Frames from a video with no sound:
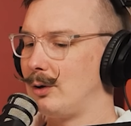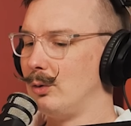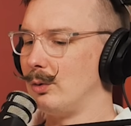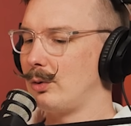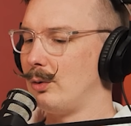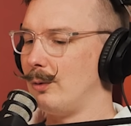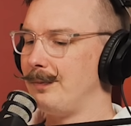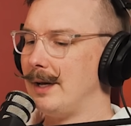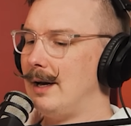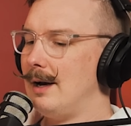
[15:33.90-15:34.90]
Cool.
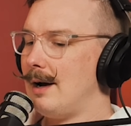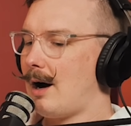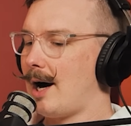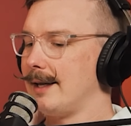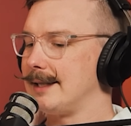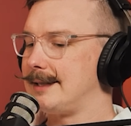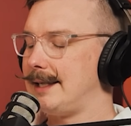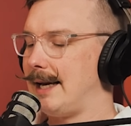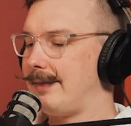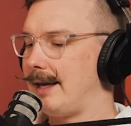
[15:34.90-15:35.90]
All right, let's
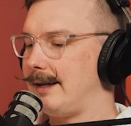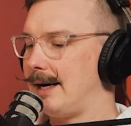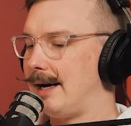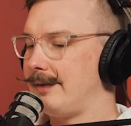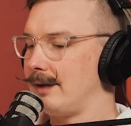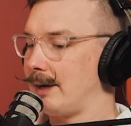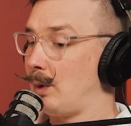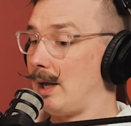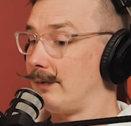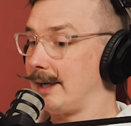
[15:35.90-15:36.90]
see. And then they're like,
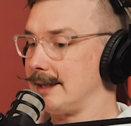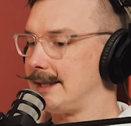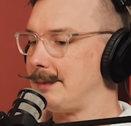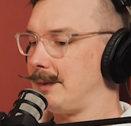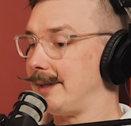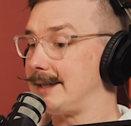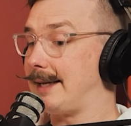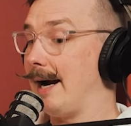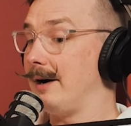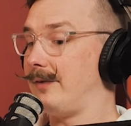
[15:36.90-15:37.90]
well, I reckon Snape's a bit
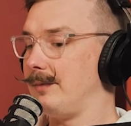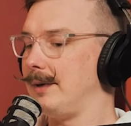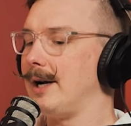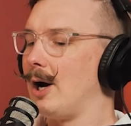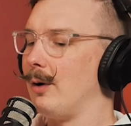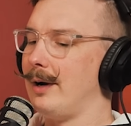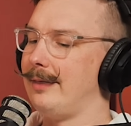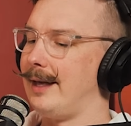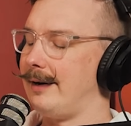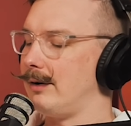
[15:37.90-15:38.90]
scared of him,
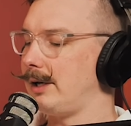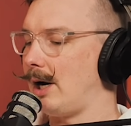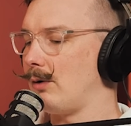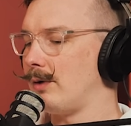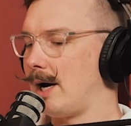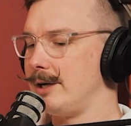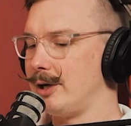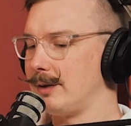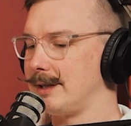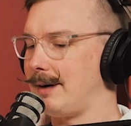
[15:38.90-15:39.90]
And then, Ron
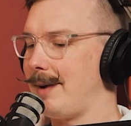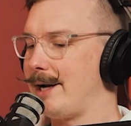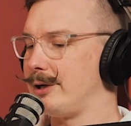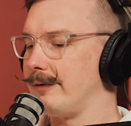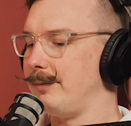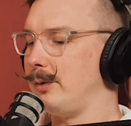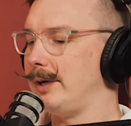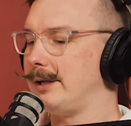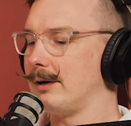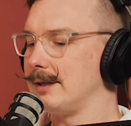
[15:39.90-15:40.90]
jokes that imagine if
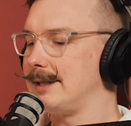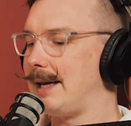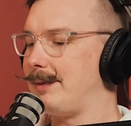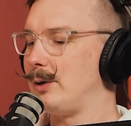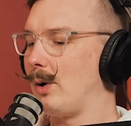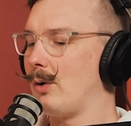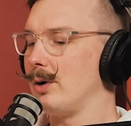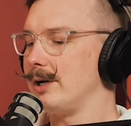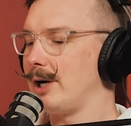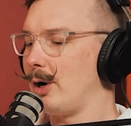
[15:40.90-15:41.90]
Moody turned Snape into a
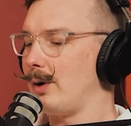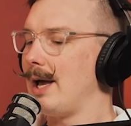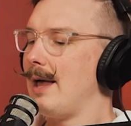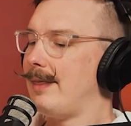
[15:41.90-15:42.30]
horned toad.